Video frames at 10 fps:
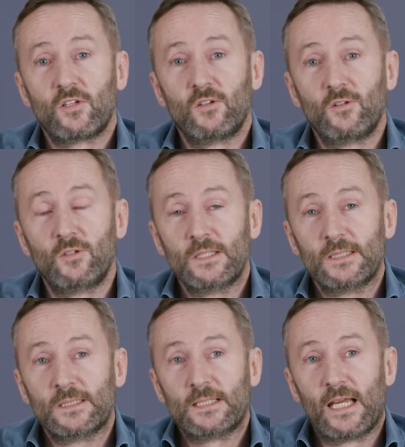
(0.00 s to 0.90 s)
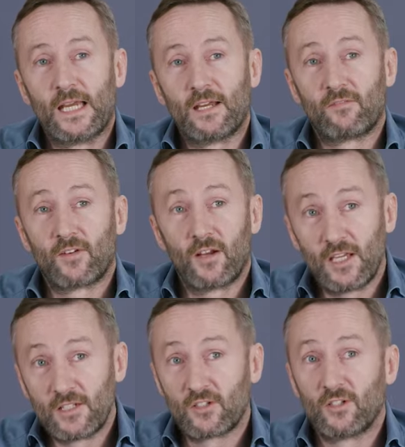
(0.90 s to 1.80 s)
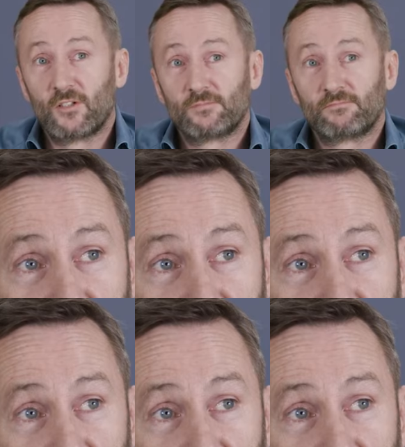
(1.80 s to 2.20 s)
to uh, fly a drone,